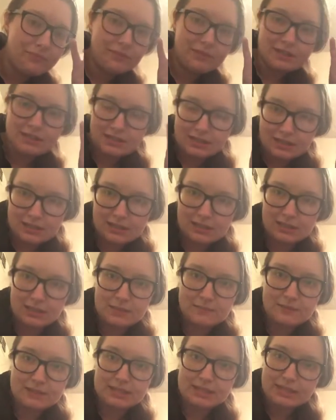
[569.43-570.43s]
this isn't the
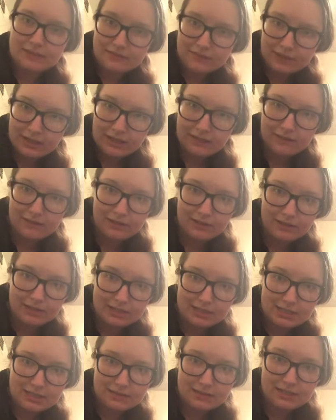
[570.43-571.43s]
specific
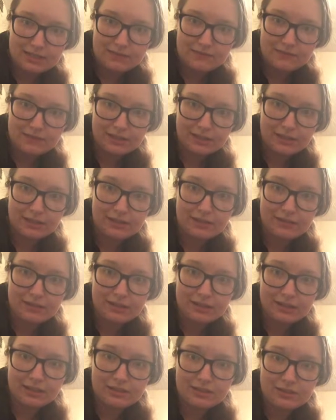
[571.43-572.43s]
focus of this video,
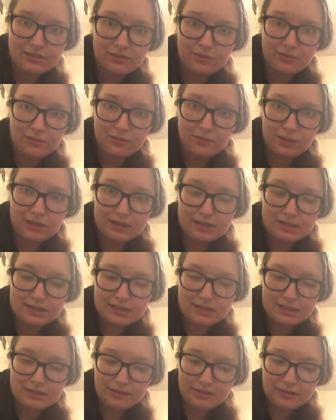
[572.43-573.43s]
and I don't want
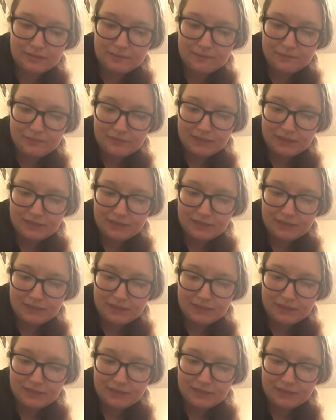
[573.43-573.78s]
to